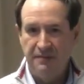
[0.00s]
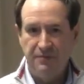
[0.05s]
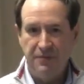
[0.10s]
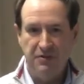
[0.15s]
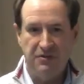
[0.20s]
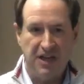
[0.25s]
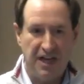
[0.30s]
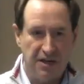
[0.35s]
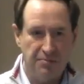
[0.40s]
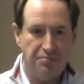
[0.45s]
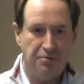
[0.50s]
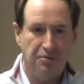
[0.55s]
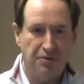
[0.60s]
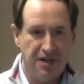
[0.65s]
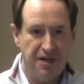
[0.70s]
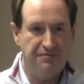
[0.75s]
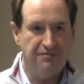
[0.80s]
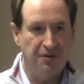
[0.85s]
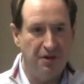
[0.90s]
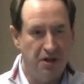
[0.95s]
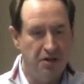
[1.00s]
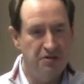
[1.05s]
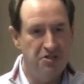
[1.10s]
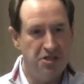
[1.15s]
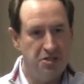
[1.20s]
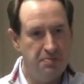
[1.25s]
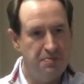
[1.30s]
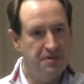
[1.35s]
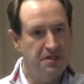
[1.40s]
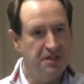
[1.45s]
You've got to pray for the Holy
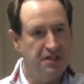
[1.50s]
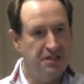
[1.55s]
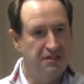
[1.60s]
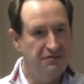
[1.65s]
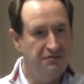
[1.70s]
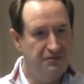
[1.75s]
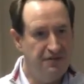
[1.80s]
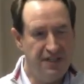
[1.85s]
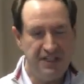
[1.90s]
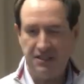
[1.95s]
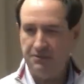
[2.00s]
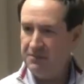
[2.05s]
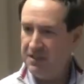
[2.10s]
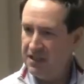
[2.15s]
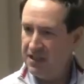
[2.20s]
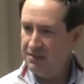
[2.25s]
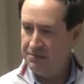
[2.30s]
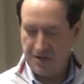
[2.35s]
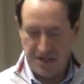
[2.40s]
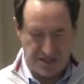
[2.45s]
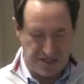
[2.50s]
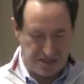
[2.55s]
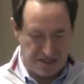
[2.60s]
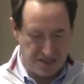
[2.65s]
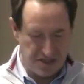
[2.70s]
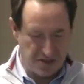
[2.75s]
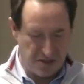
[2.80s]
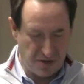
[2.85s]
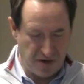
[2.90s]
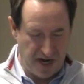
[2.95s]
Spirit. Convict me of my
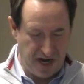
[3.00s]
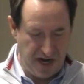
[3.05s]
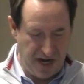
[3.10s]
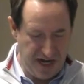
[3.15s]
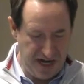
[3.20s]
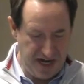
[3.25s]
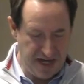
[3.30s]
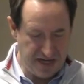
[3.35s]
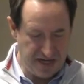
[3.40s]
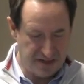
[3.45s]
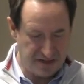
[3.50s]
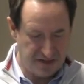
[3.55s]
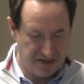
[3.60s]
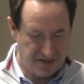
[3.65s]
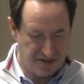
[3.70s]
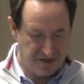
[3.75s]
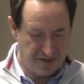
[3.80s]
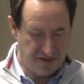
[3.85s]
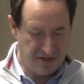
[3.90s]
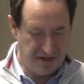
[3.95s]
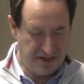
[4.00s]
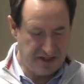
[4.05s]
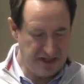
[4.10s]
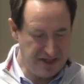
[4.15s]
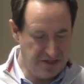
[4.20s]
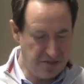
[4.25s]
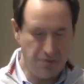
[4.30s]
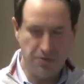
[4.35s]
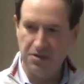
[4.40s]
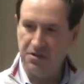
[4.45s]
sin so I hate it, so that
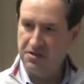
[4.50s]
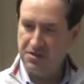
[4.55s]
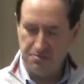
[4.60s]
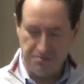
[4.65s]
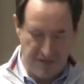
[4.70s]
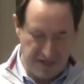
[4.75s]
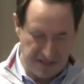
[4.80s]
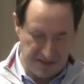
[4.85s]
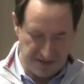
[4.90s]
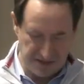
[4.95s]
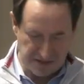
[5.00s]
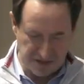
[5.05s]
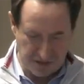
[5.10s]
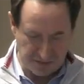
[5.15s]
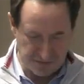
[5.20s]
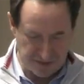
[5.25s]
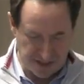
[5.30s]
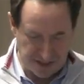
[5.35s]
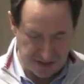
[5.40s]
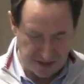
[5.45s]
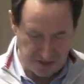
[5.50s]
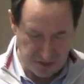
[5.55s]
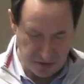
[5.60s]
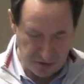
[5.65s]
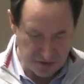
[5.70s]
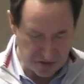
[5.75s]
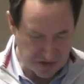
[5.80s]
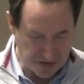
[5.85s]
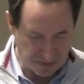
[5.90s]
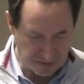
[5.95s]
these words mean something and
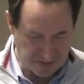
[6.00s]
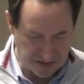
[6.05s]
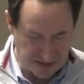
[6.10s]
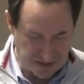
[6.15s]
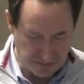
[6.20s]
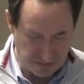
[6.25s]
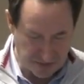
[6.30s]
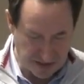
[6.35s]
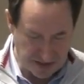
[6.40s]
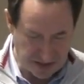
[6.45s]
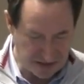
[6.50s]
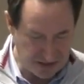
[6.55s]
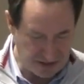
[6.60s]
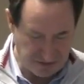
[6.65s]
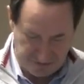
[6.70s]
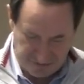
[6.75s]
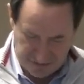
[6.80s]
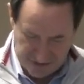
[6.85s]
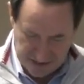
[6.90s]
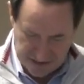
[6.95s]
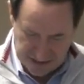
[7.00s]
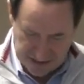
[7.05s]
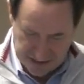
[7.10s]
do something in my life.